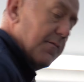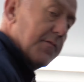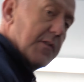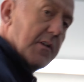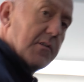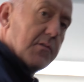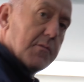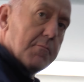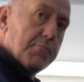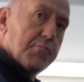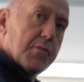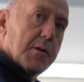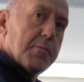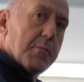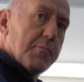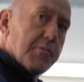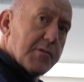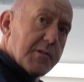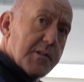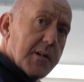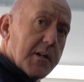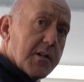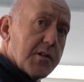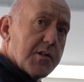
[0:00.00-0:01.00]
that some proper
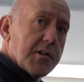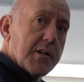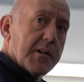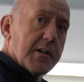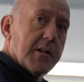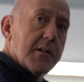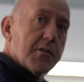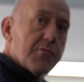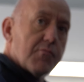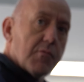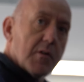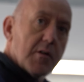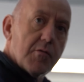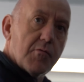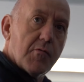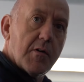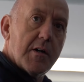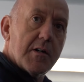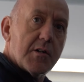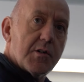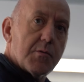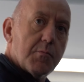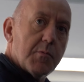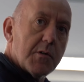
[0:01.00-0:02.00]
protection against road
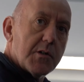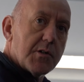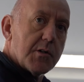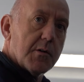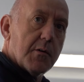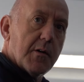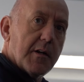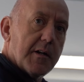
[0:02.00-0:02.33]
rash, which it will